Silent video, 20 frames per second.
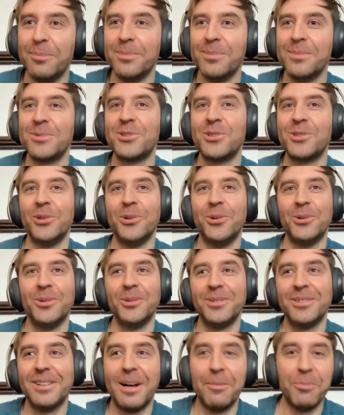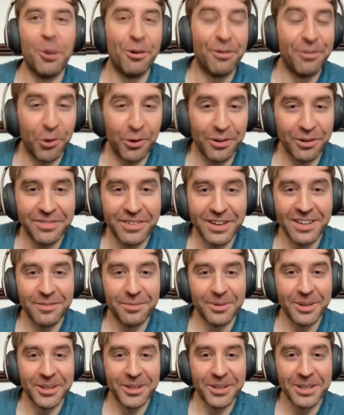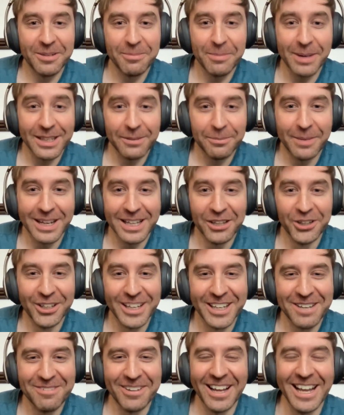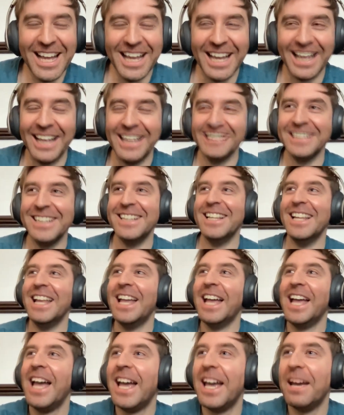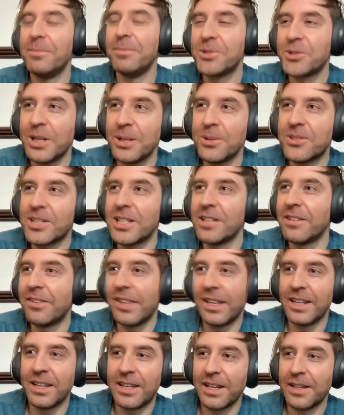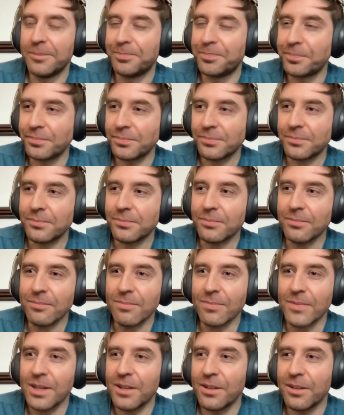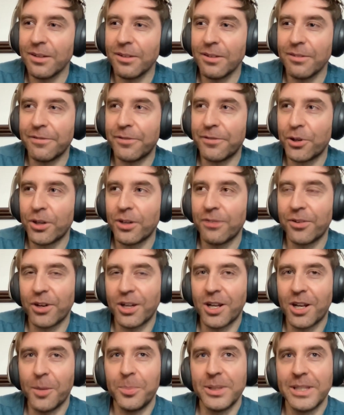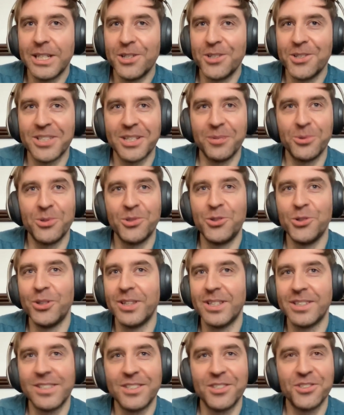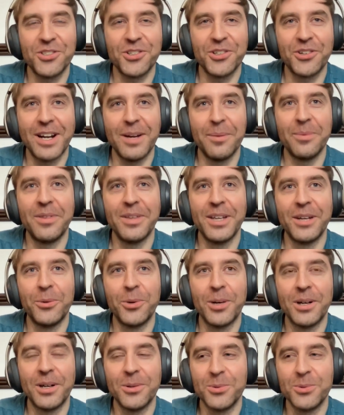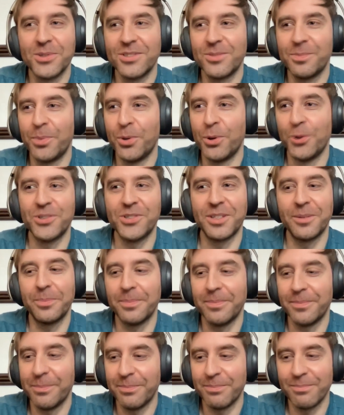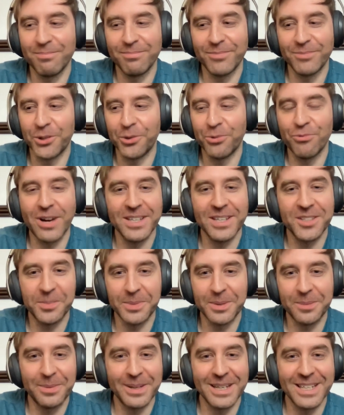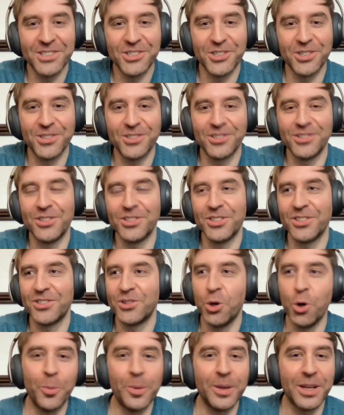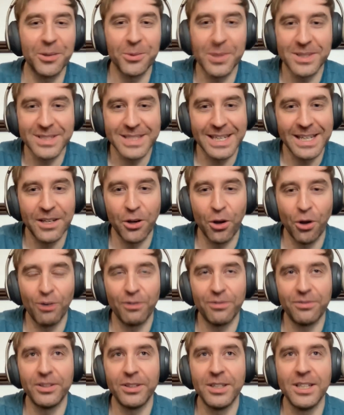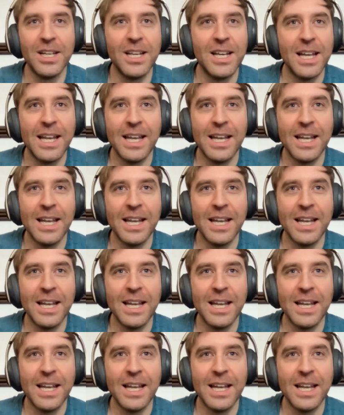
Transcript: So I'm not 45, by the way. I might look at that. So I was kind of thinking for a couple of years, I was doing this Instagram thing where I was posting, you know, recipe pictures and just hoping it would take off, and